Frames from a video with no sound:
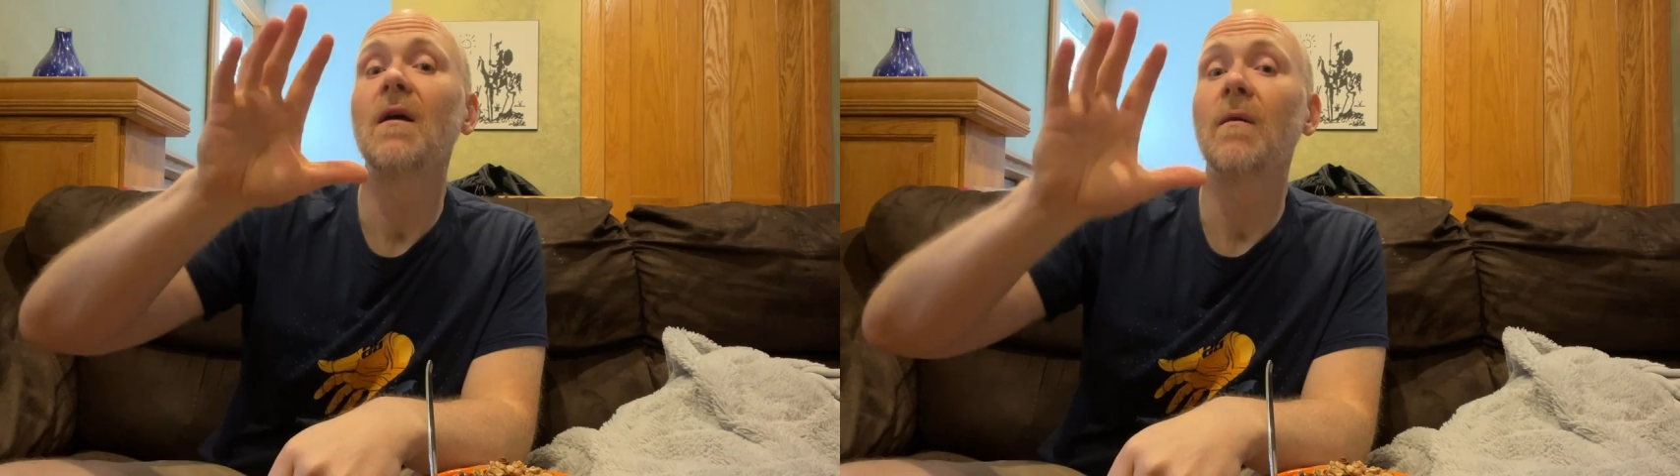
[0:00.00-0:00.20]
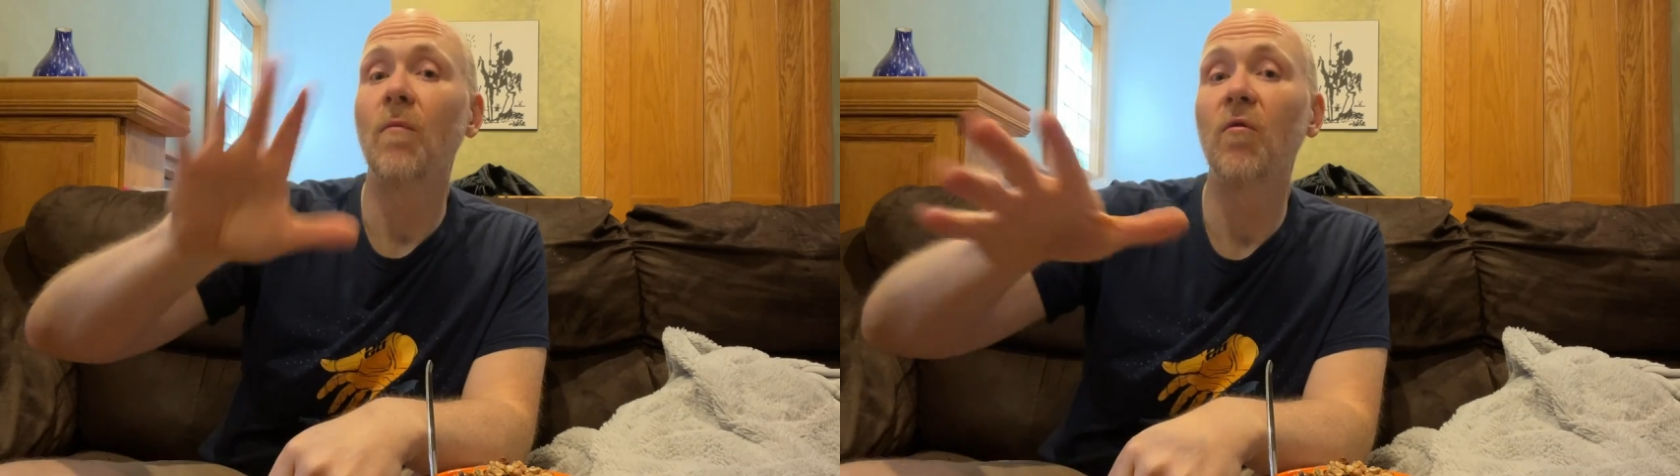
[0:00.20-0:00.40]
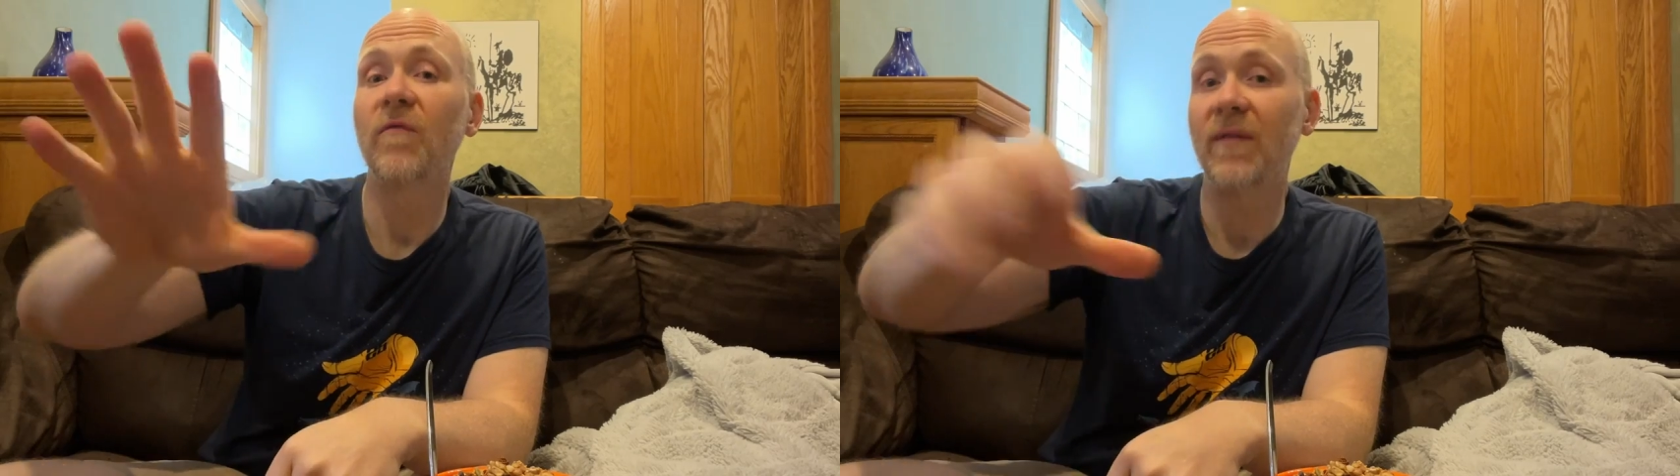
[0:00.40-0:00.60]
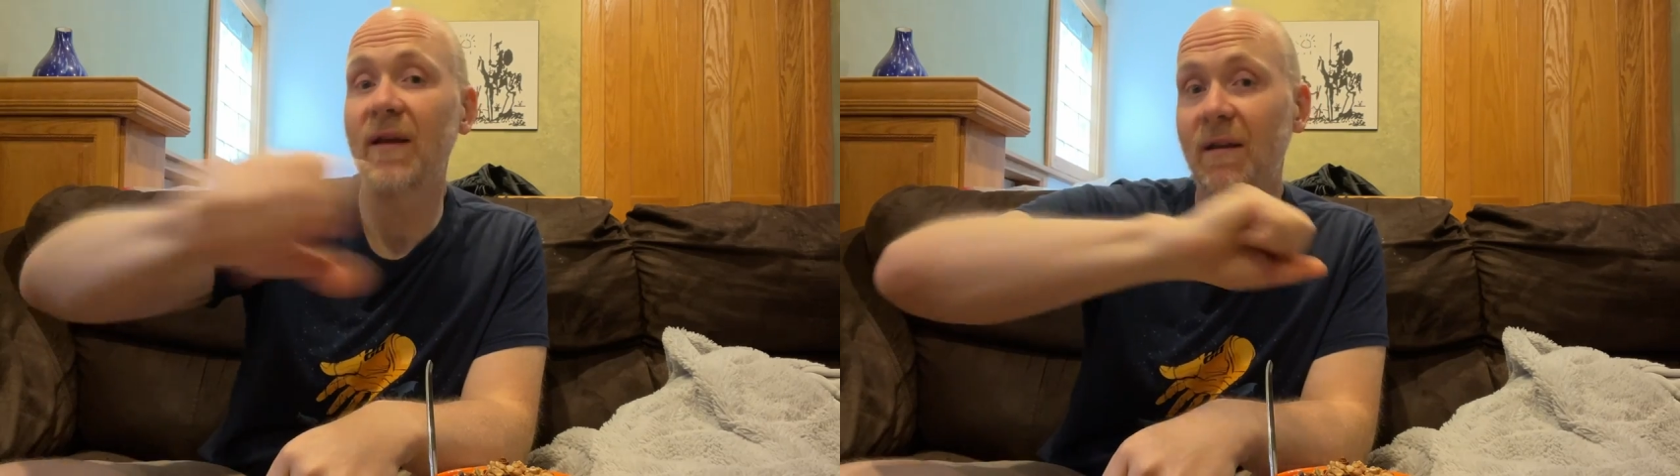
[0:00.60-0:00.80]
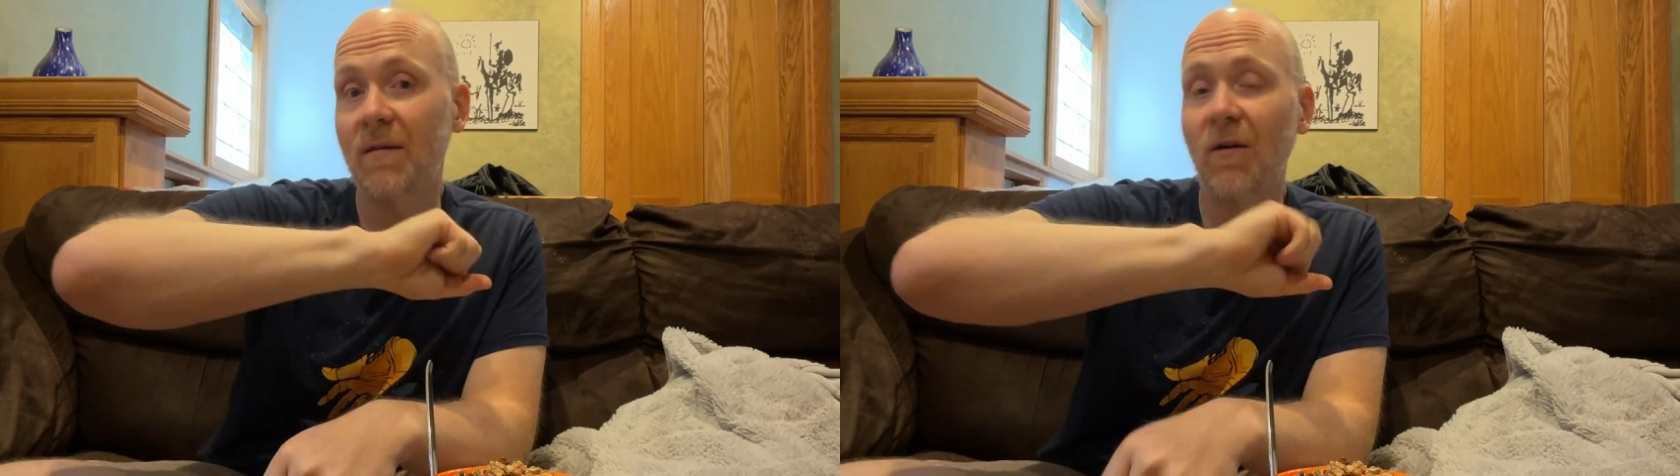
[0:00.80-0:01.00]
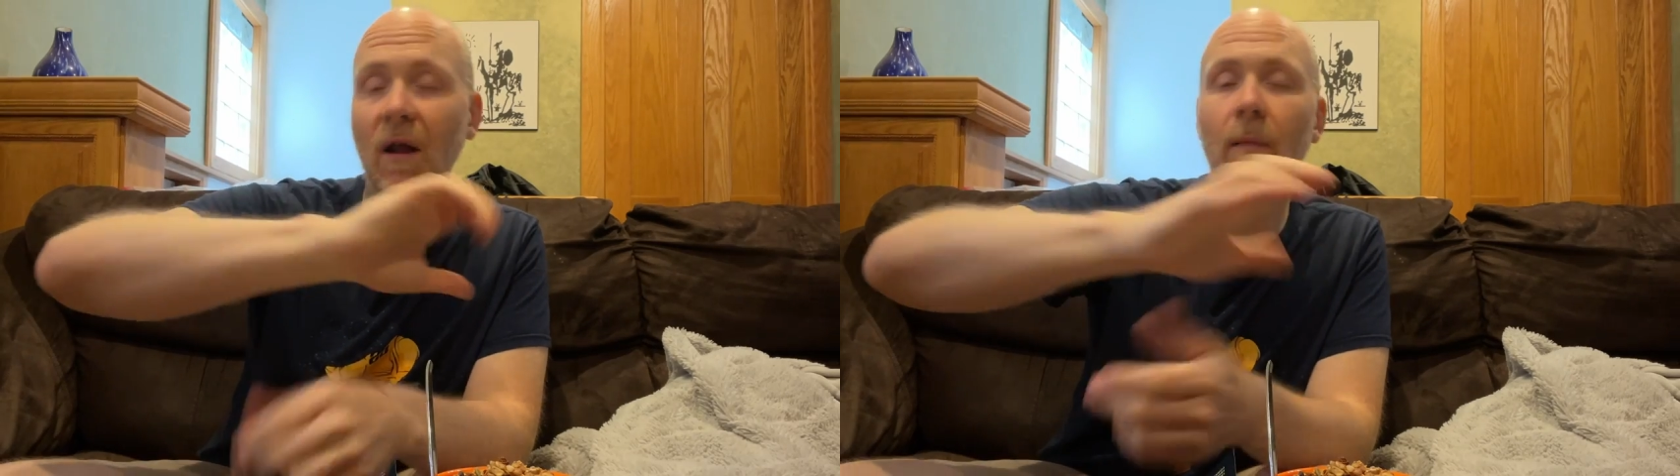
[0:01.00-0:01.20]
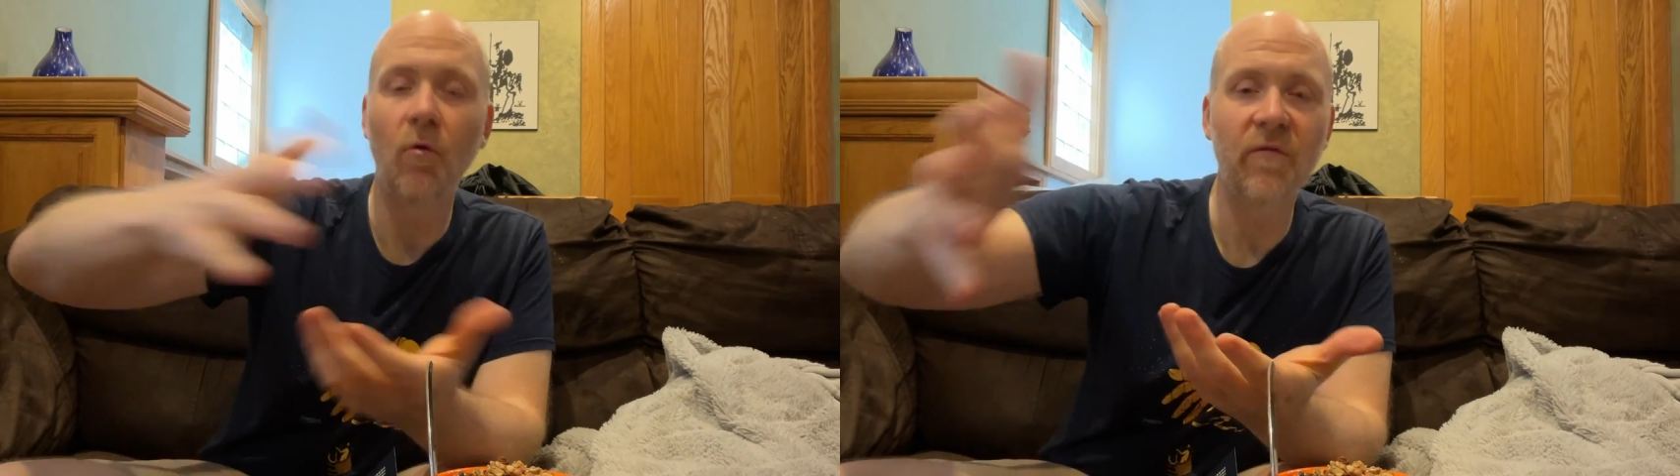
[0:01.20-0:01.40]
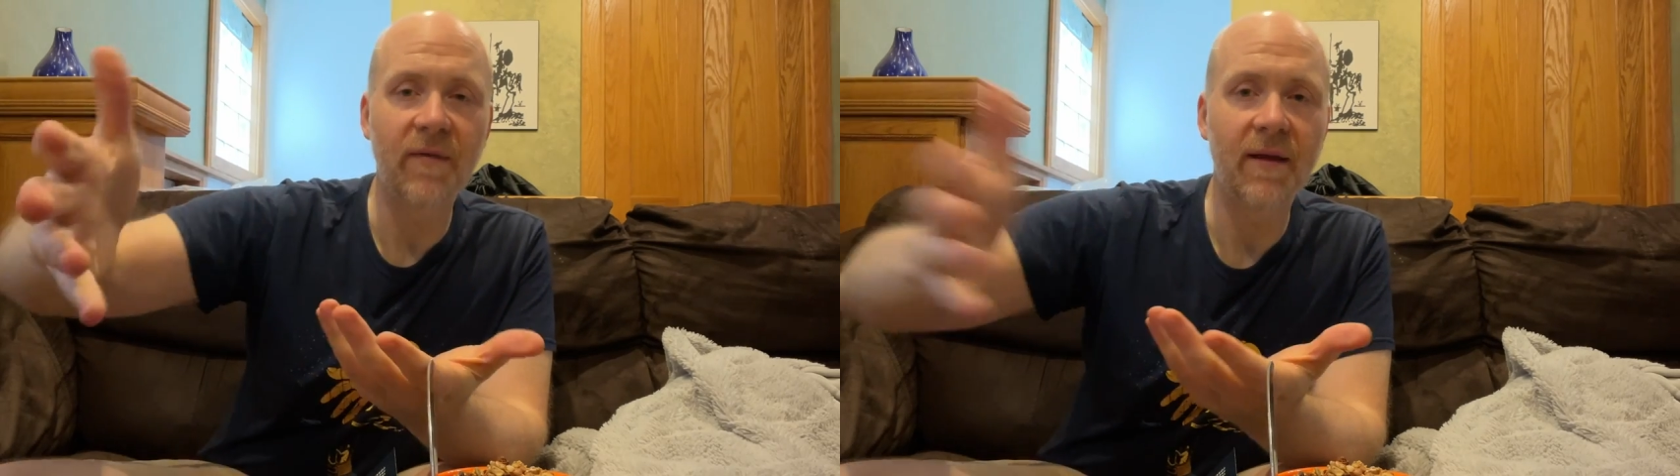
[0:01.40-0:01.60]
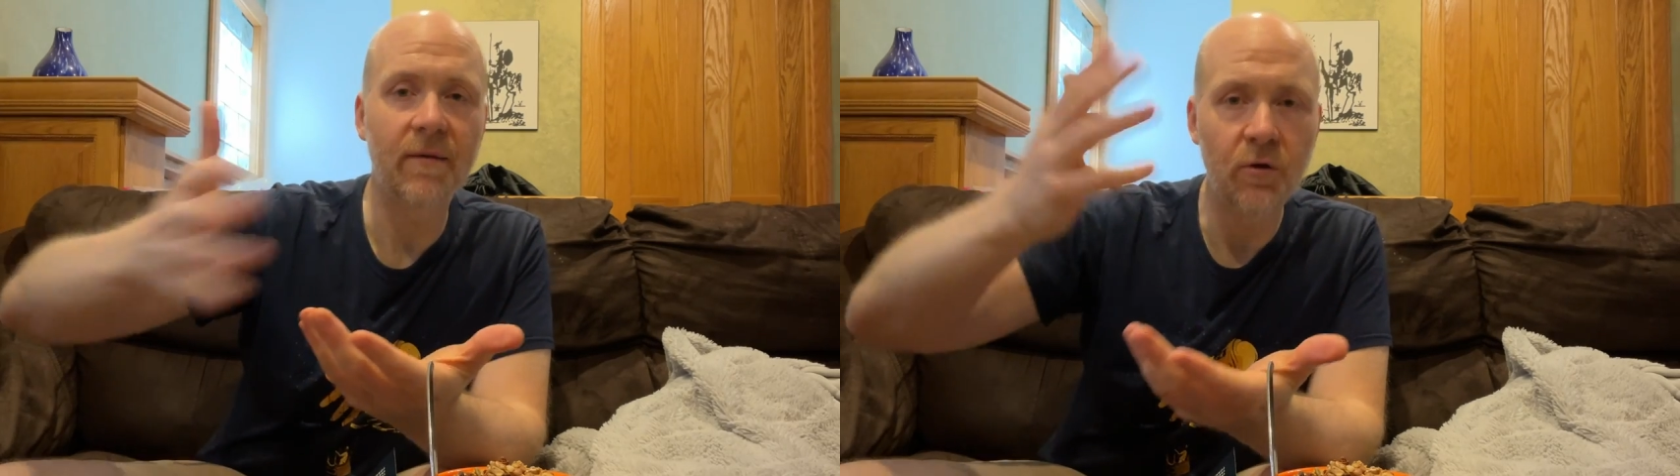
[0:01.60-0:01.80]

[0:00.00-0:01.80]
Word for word: more vegan, or not more vegan,